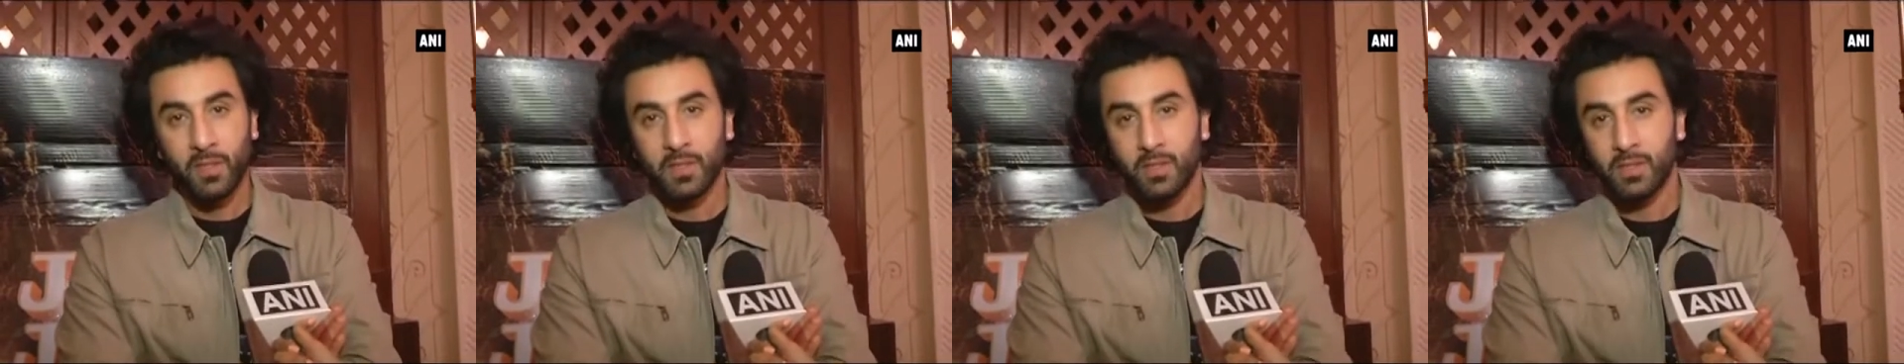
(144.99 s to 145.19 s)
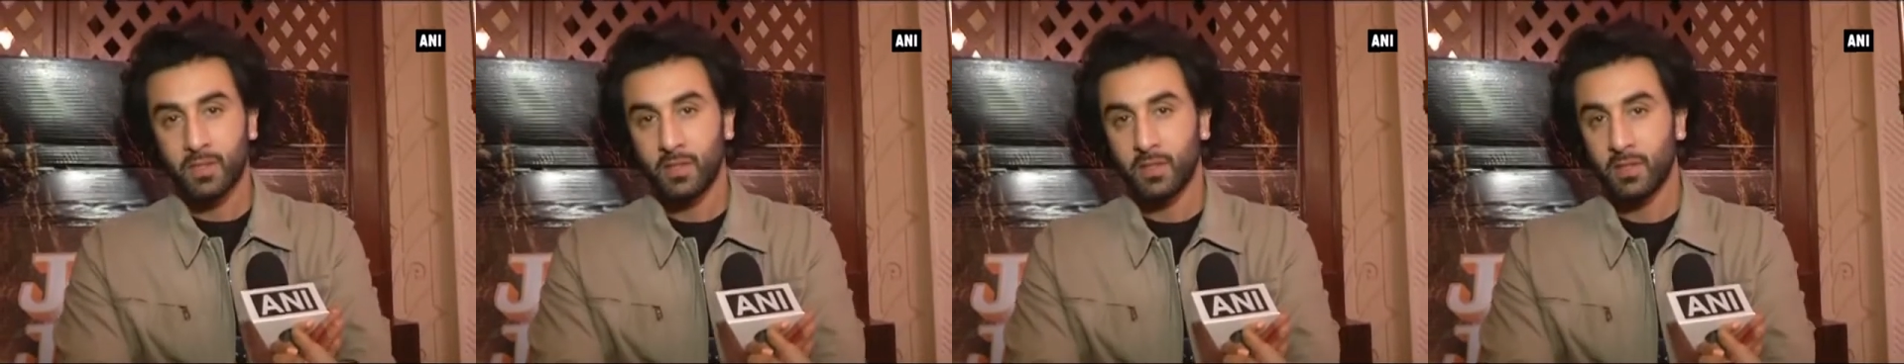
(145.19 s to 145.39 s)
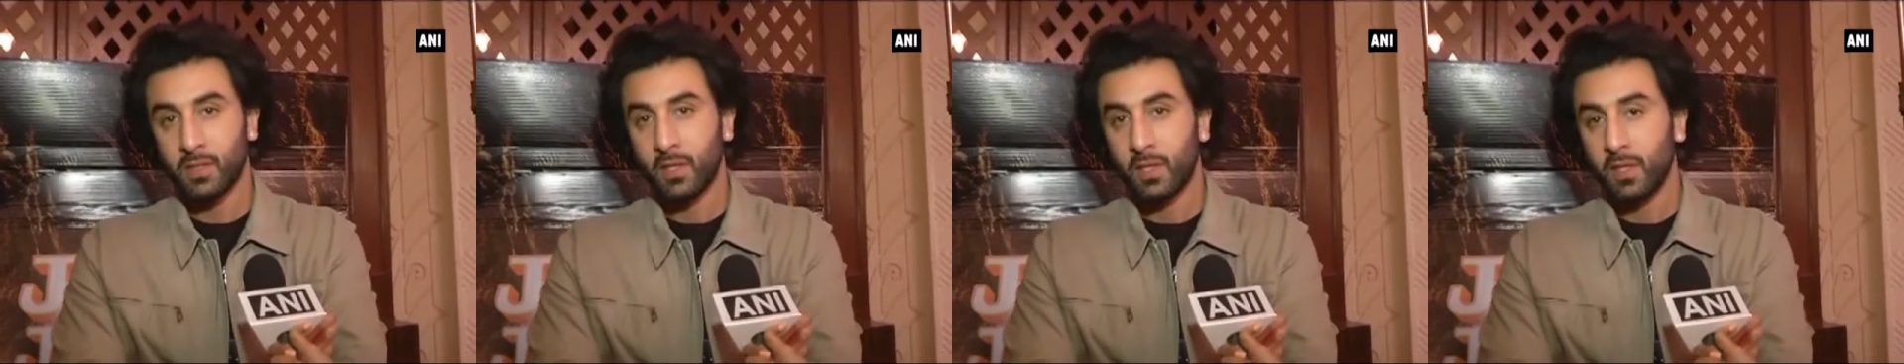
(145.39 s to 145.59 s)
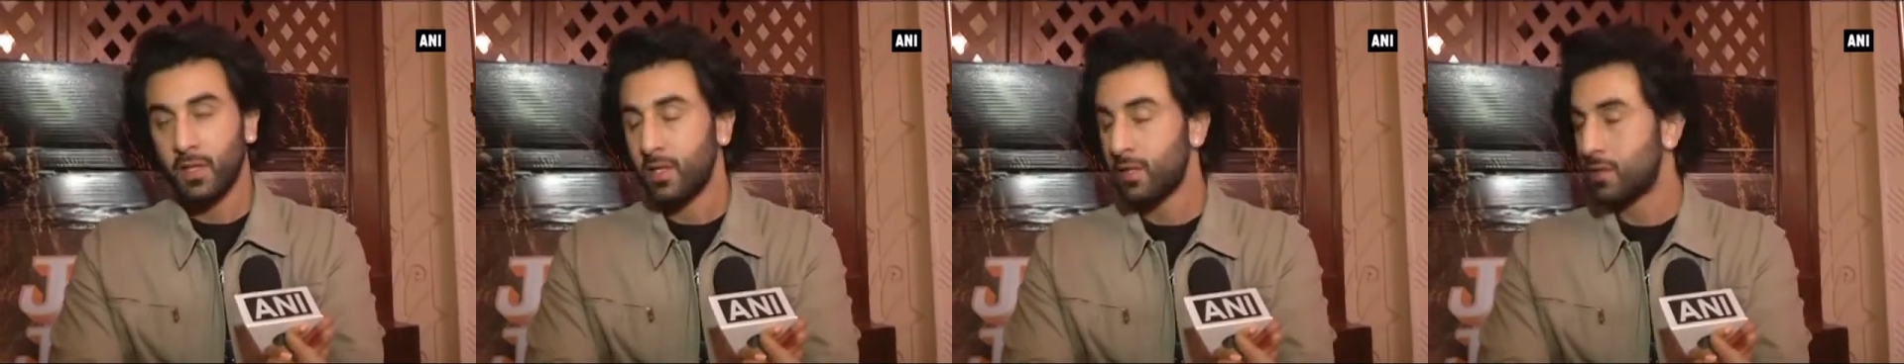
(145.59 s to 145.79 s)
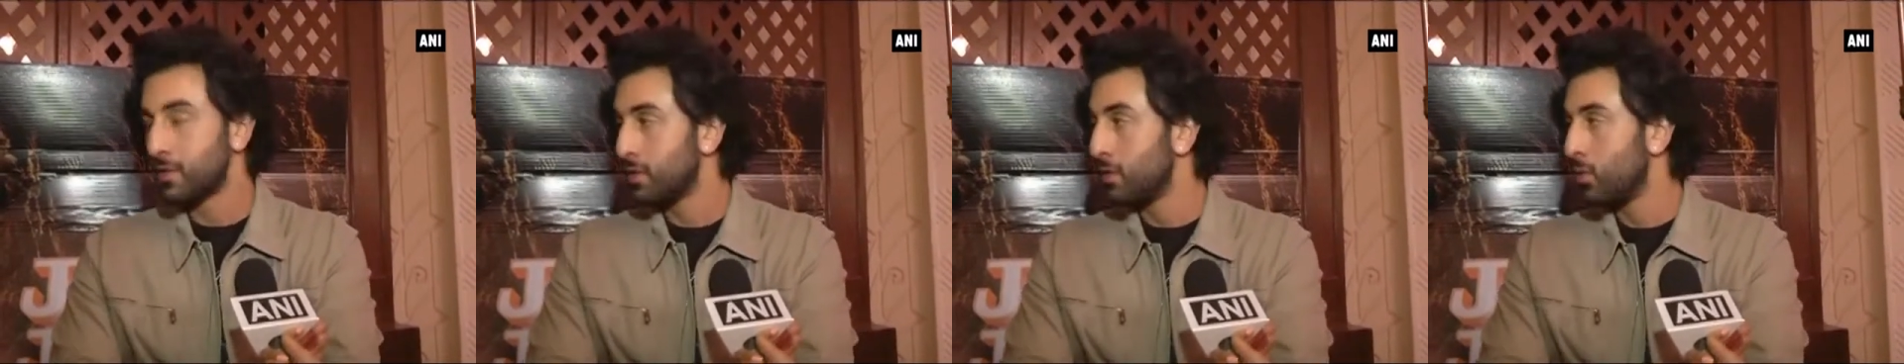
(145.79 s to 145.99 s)

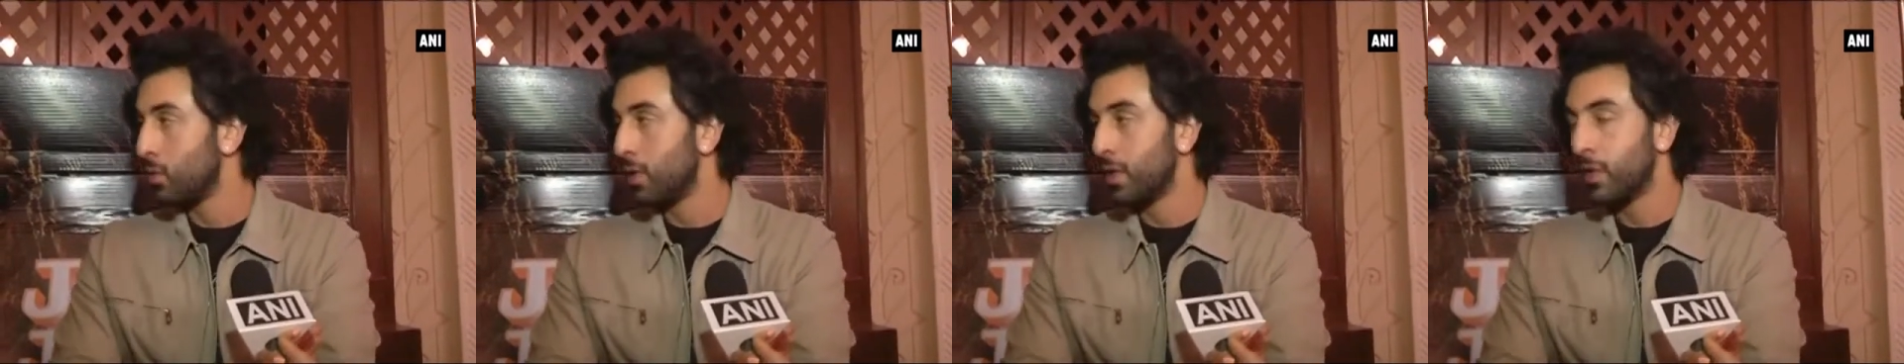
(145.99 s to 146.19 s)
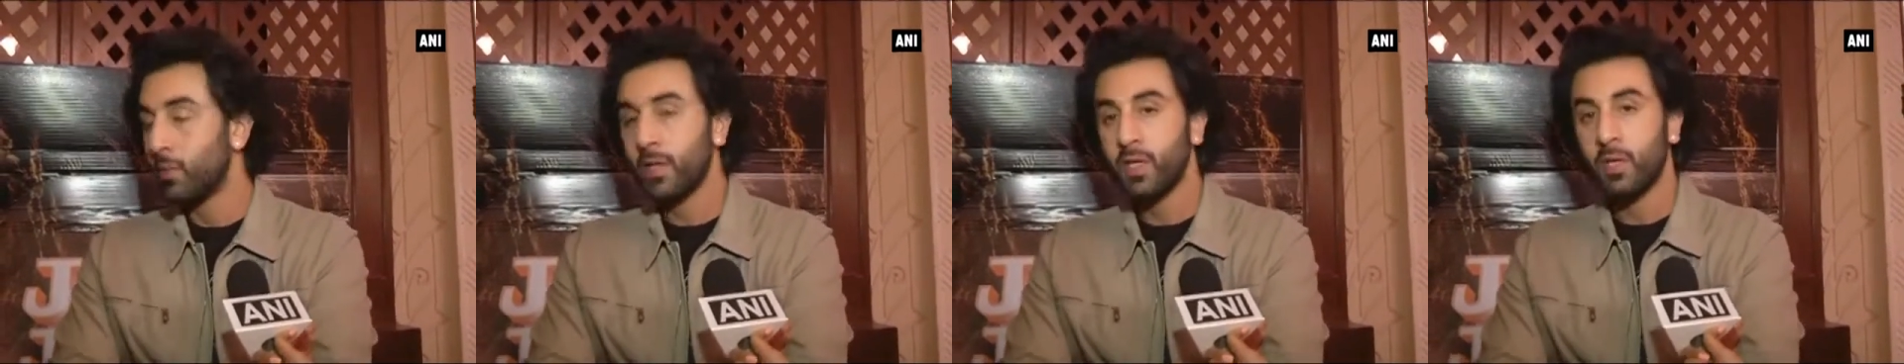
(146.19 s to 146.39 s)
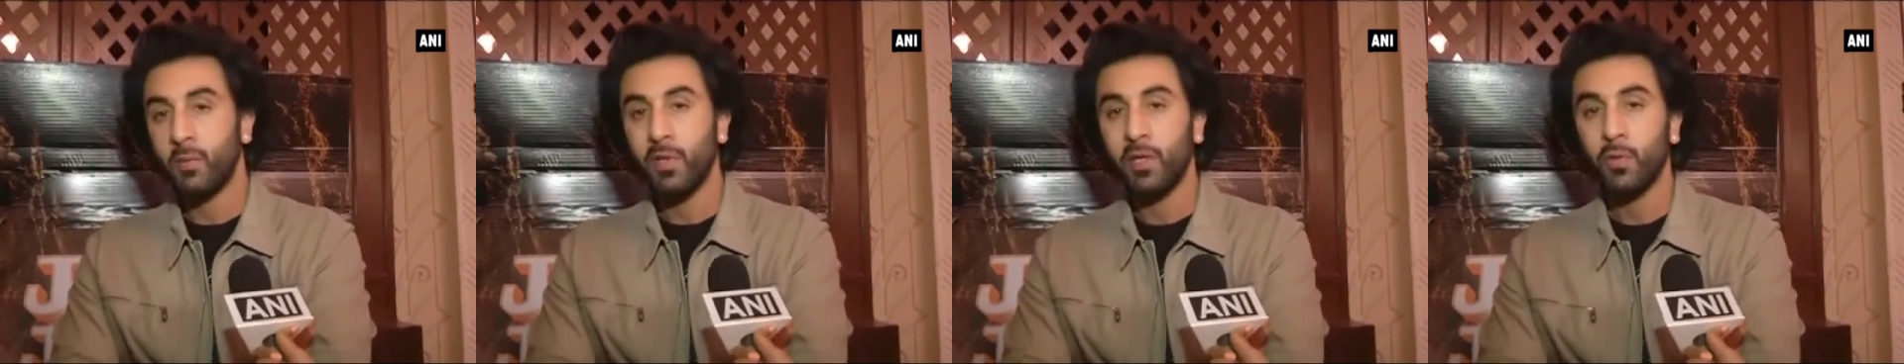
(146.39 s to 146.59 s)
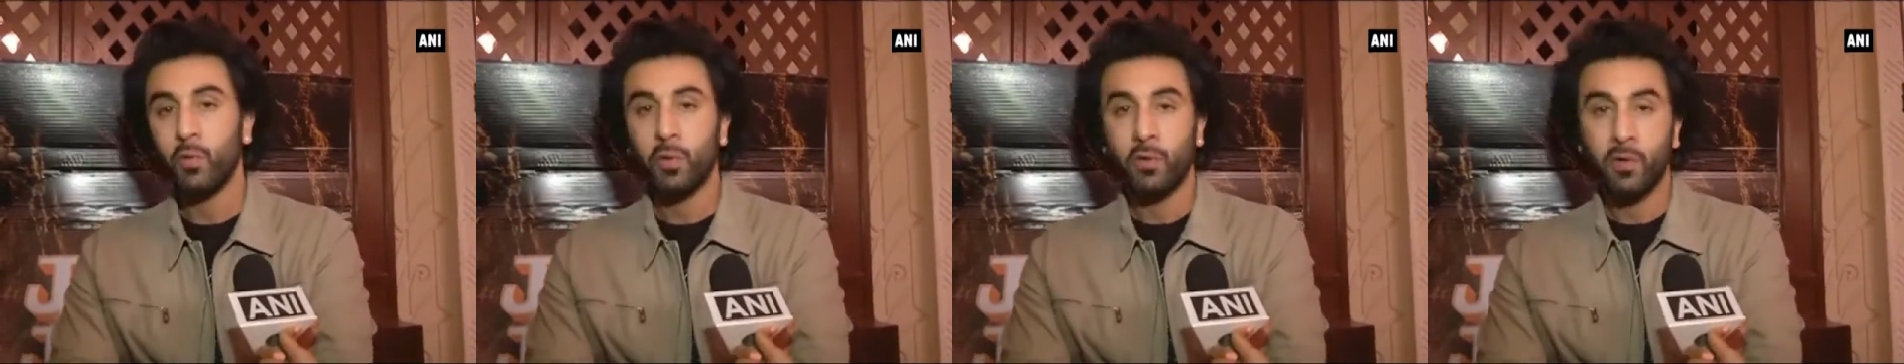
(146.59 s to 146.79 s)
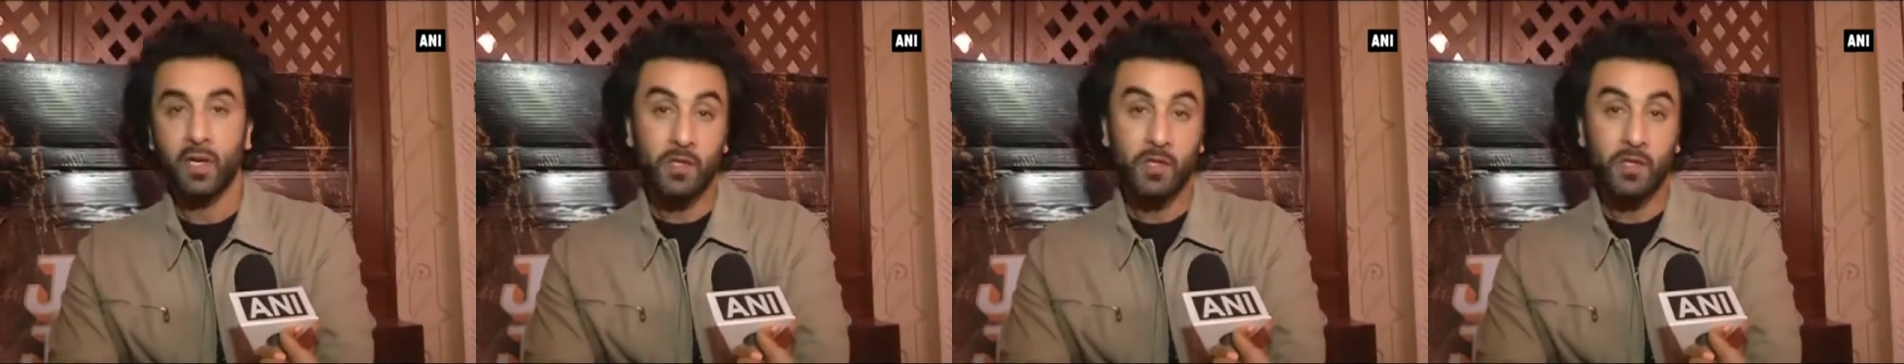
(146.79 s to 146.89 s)
It's the only way that we could